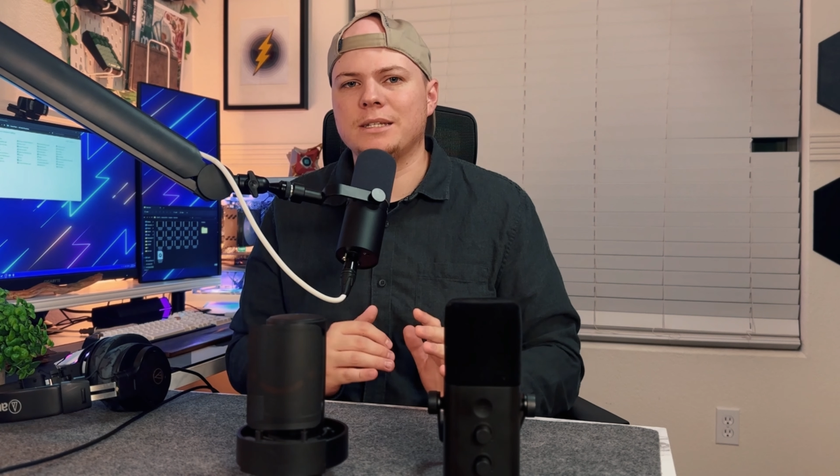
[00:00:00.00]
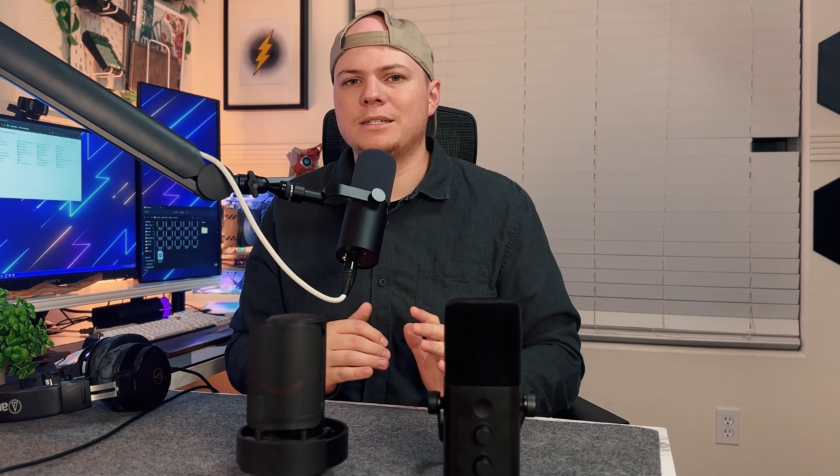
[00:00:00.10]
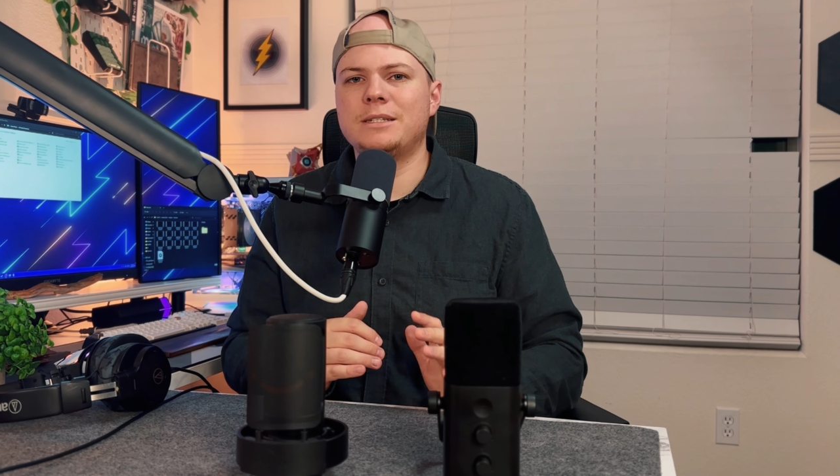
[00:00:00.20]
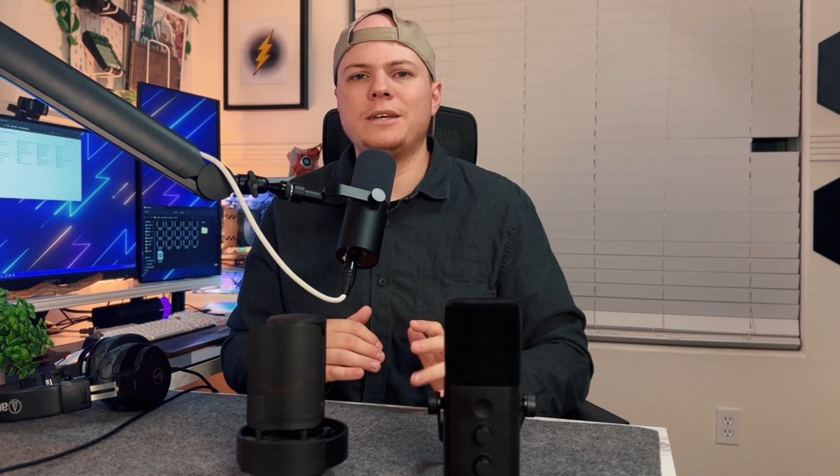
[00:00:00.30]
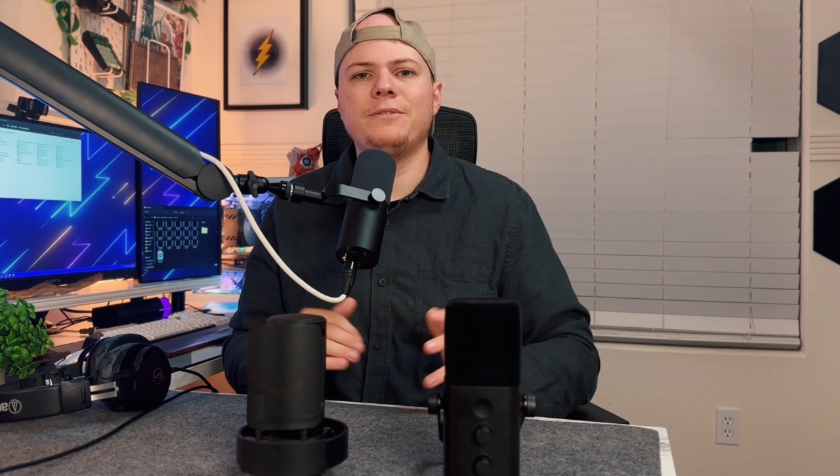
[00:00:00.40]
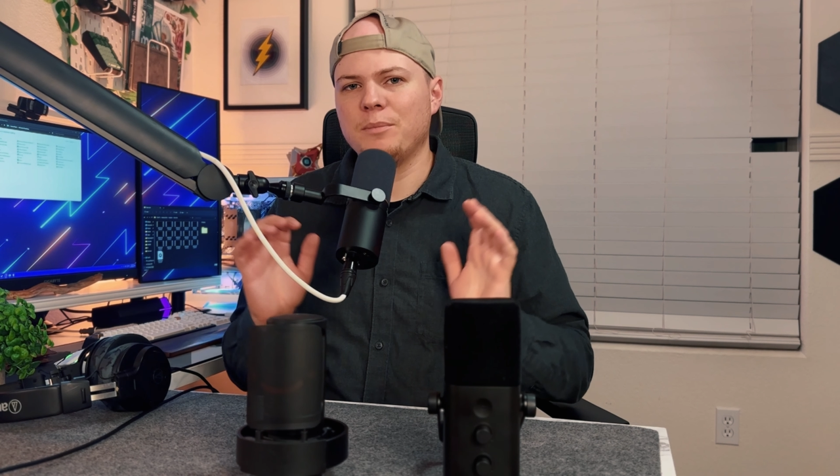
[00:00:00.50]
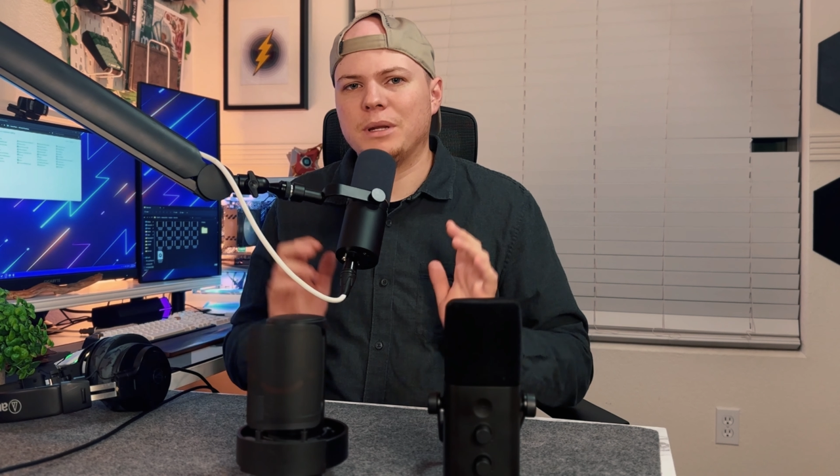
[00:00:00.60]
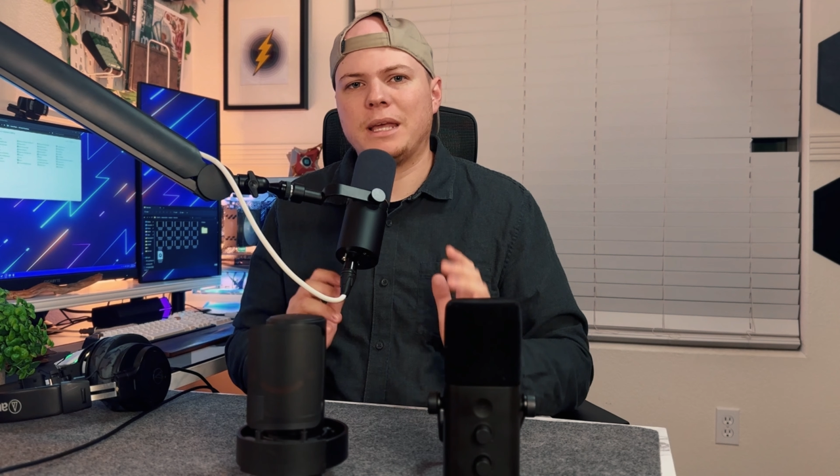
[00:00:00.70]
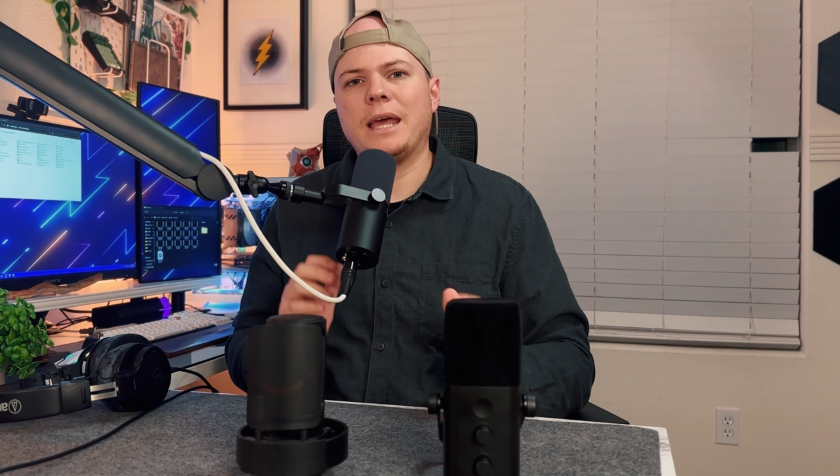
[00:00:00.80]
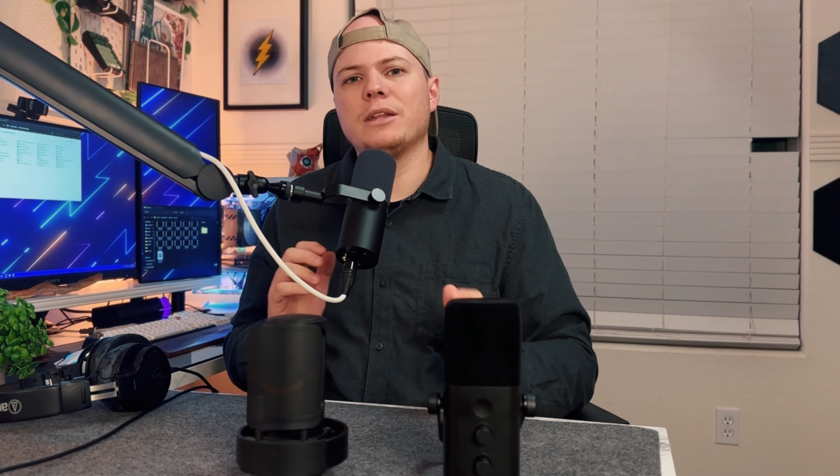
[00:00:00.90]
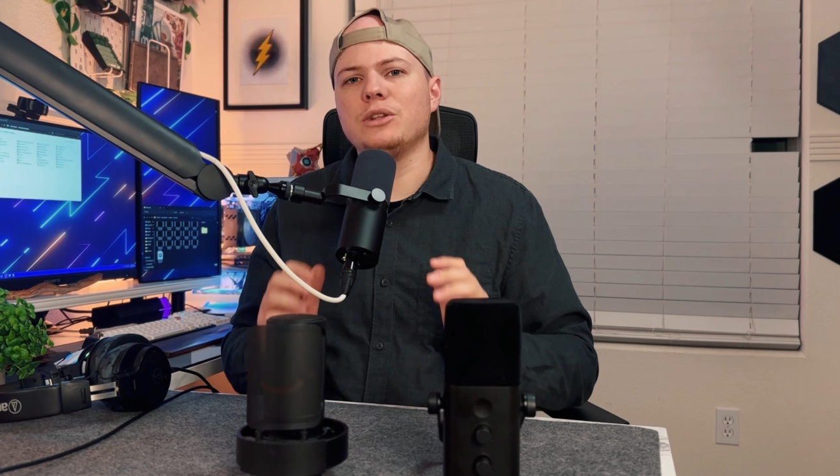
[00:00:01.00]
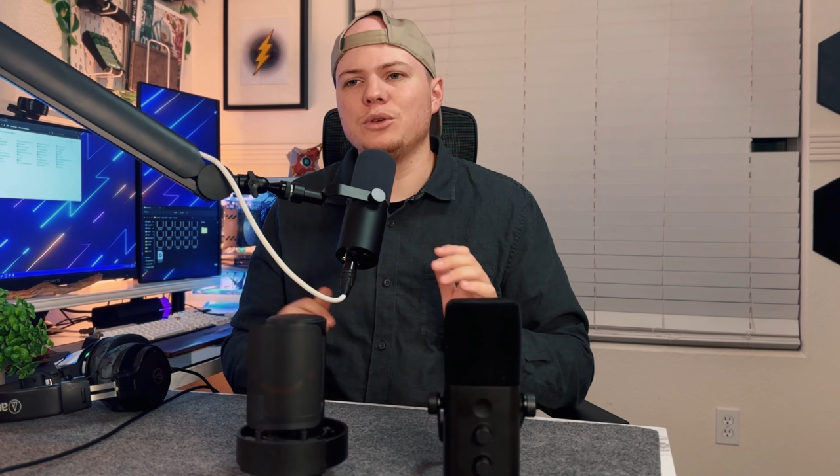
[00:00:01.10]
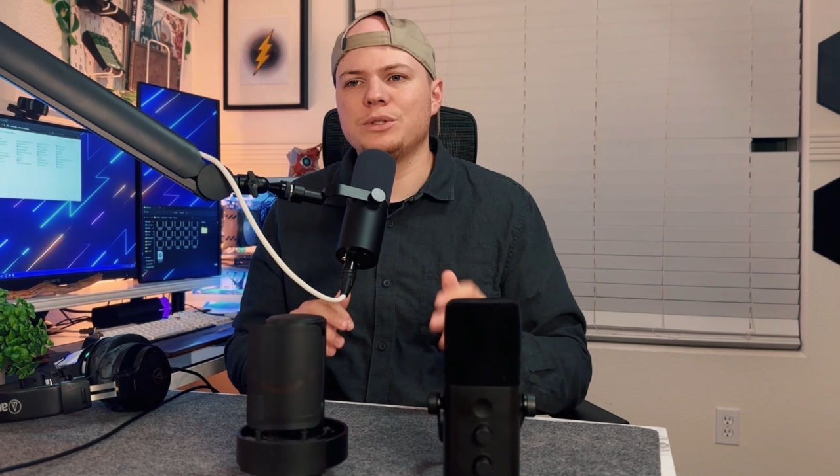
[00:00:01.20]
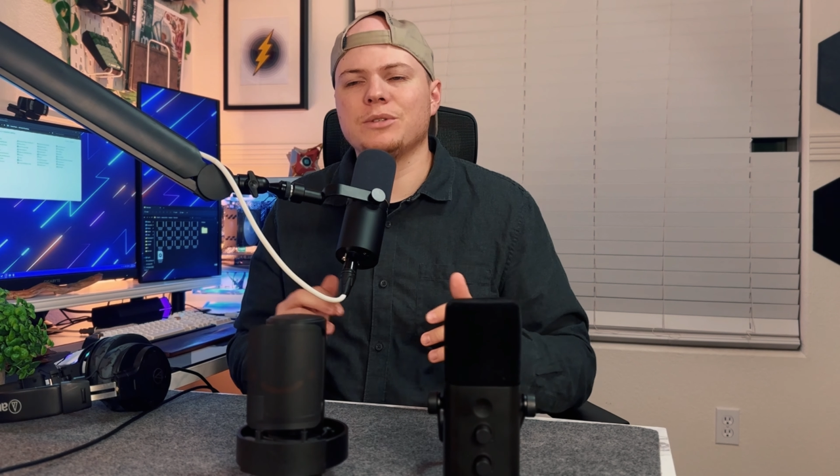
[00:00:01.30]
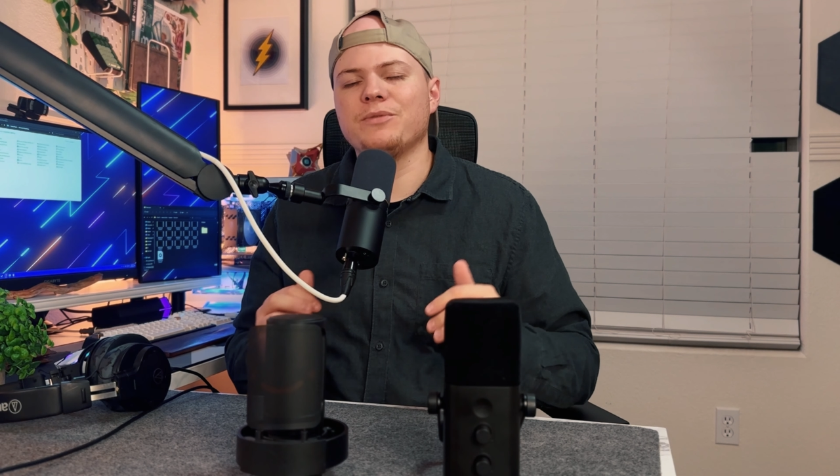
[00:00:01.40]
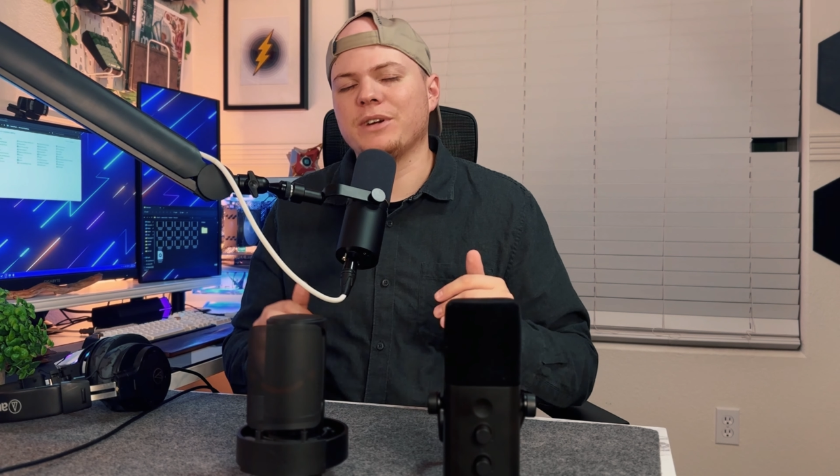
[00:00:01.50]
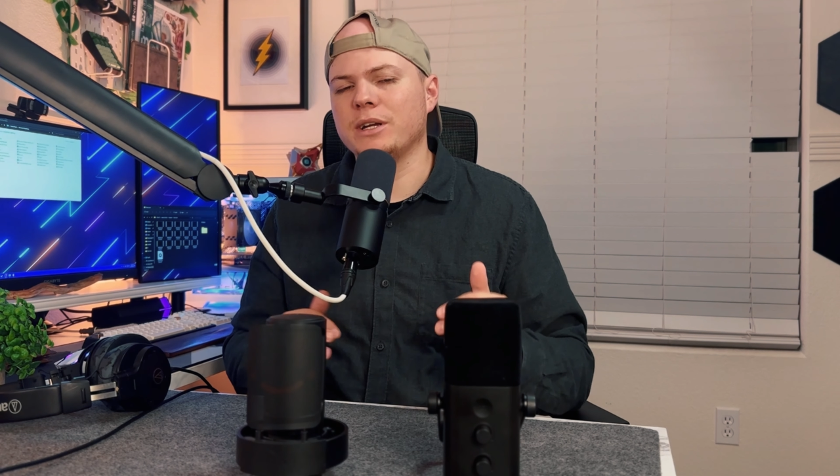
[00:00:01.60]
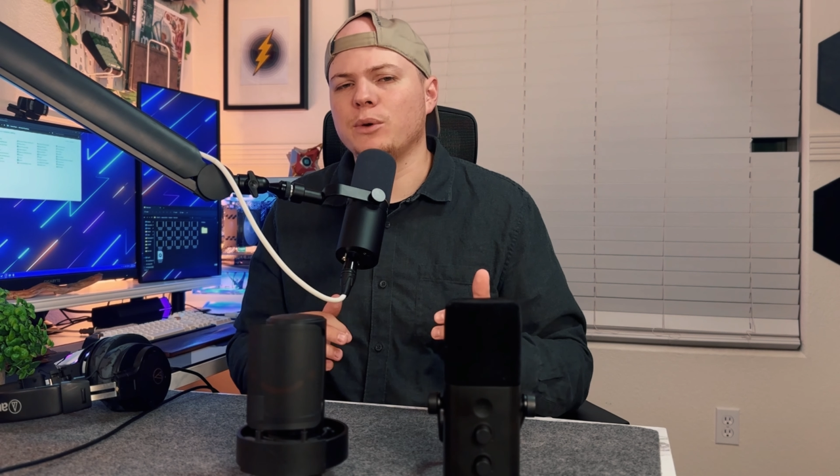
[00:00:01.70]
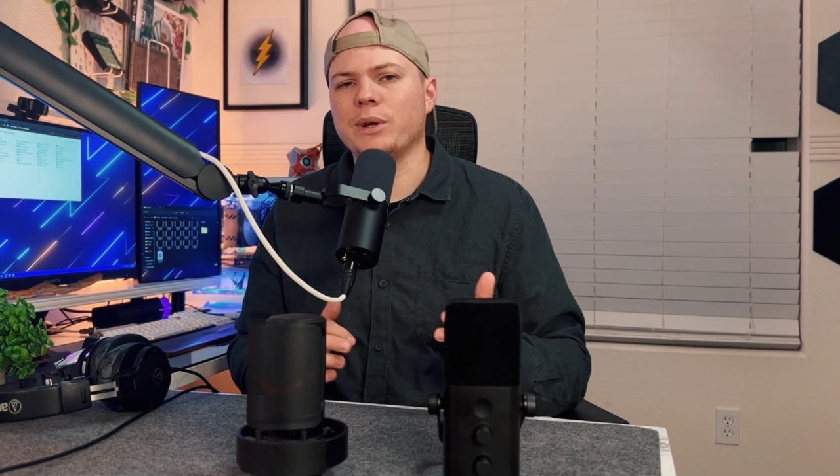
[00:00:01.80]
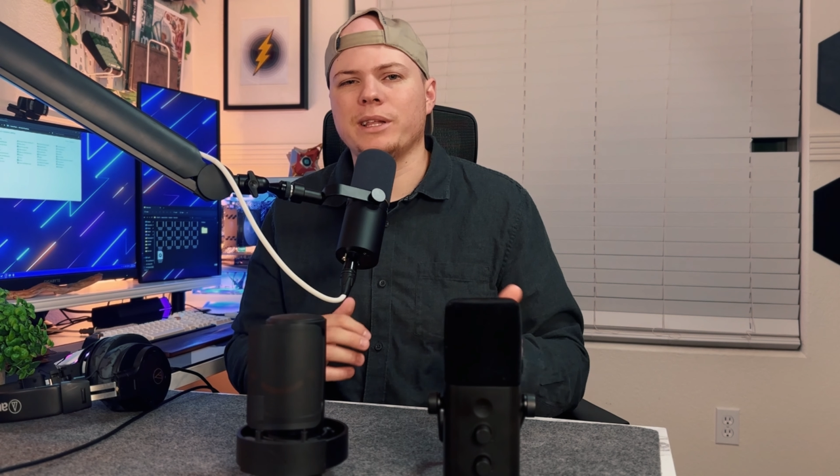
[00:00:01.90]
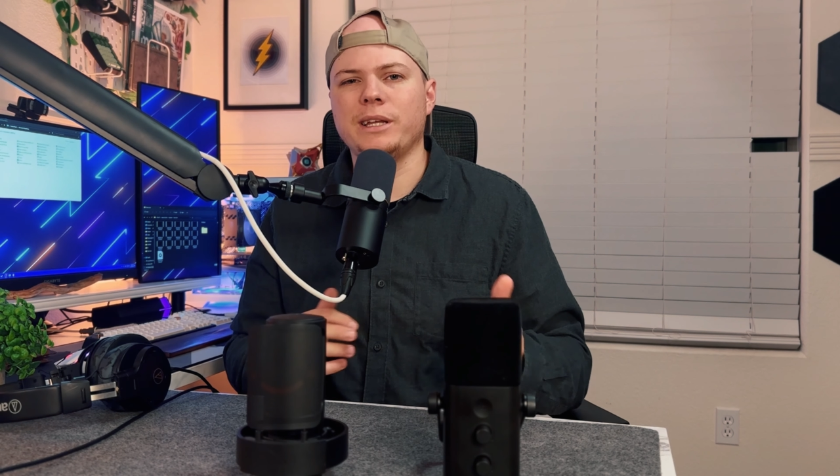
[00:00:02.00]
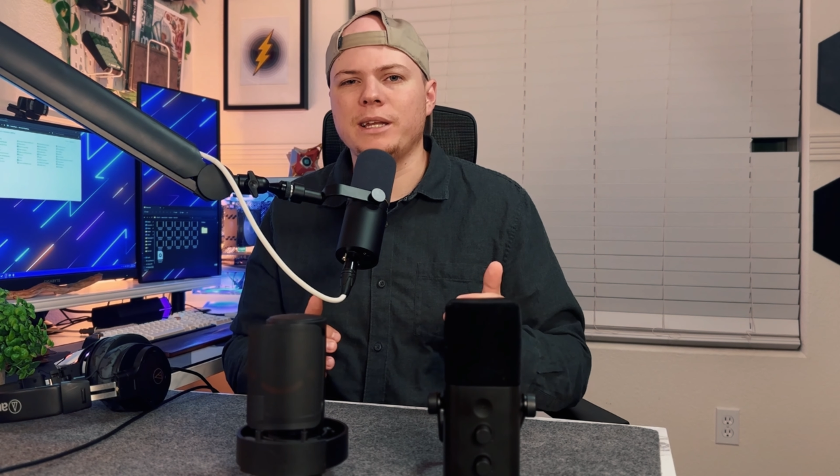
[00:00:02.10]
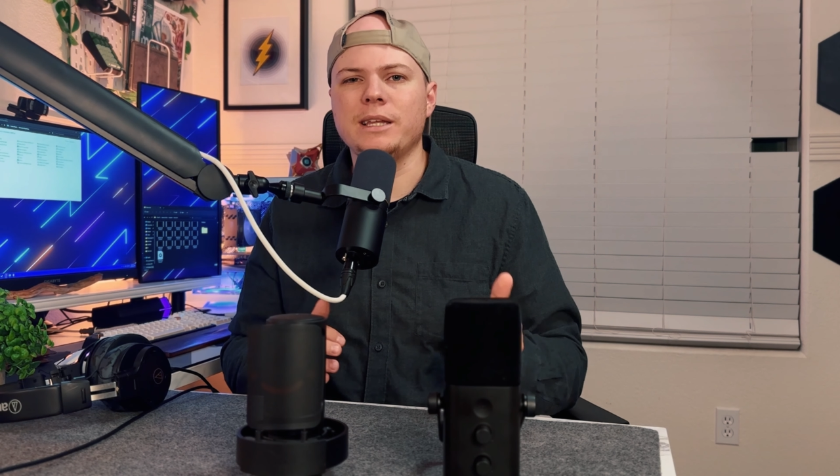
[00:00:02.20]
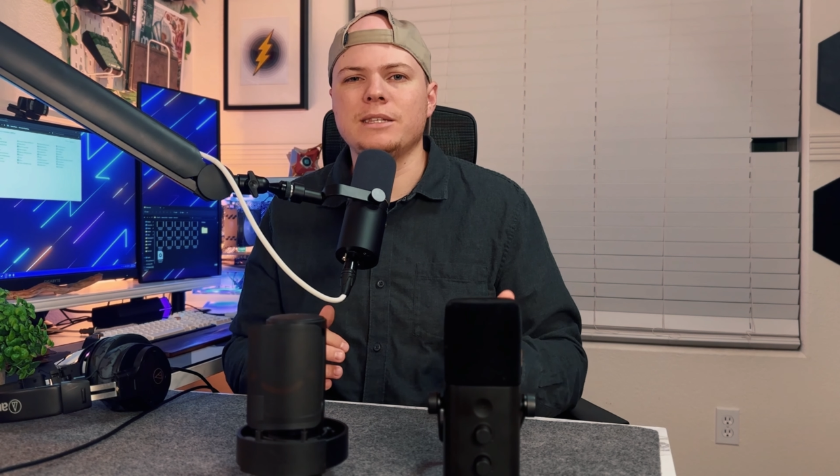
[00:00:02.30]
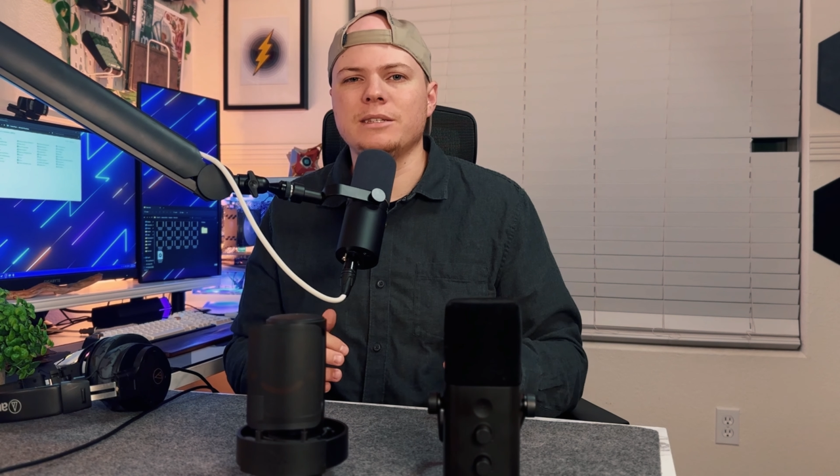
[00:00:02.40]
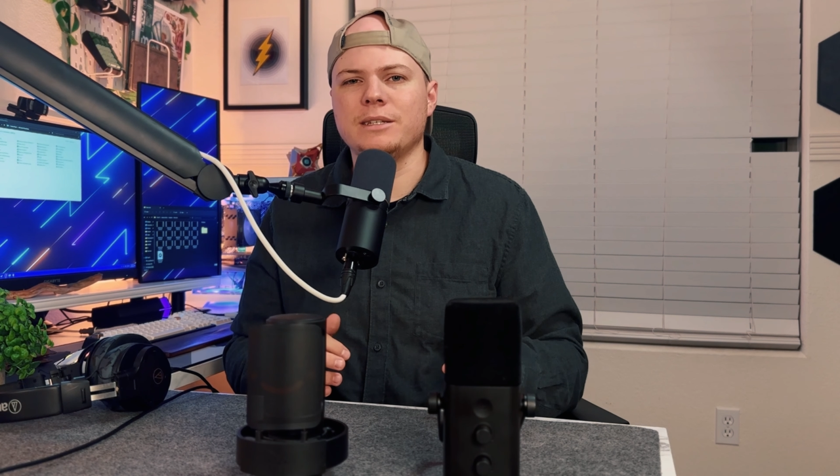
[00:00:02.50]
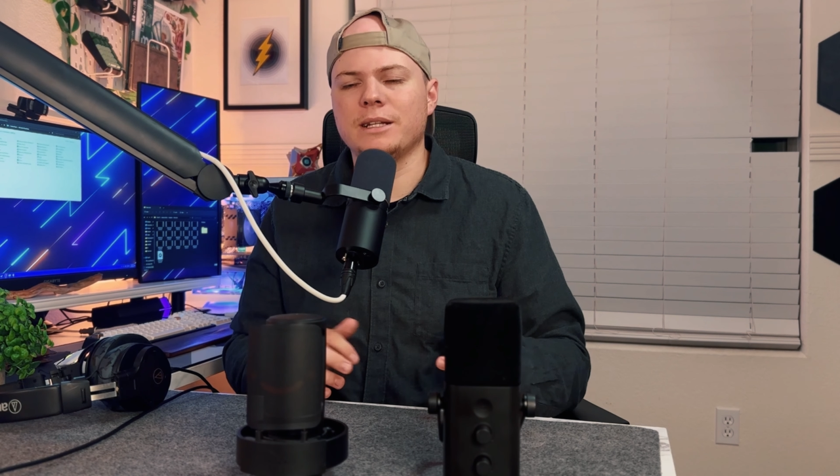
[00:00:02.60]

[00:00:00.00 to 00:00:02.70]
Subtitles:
stiff, but it can loosen very quickly and easily.